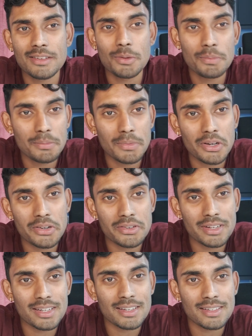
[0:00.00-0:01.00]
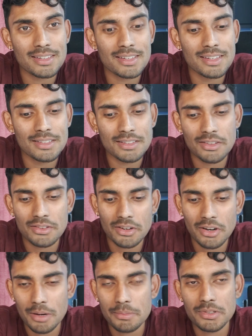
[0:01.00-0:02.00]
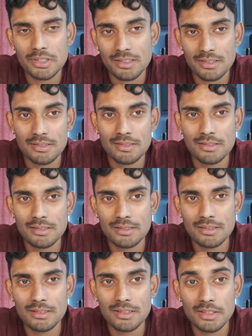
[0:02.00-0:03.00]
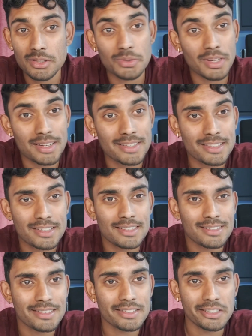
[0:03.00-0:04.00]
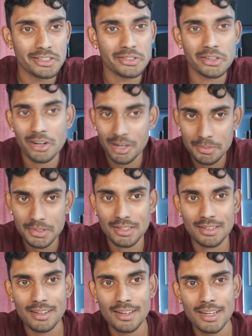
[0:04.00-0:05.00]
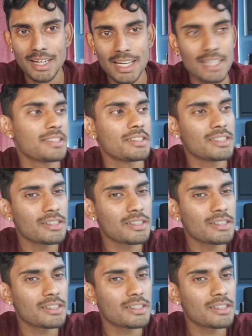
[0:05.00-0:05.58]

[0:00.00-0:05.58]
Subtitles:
open monitoring is another option. So gazing is another option. It's a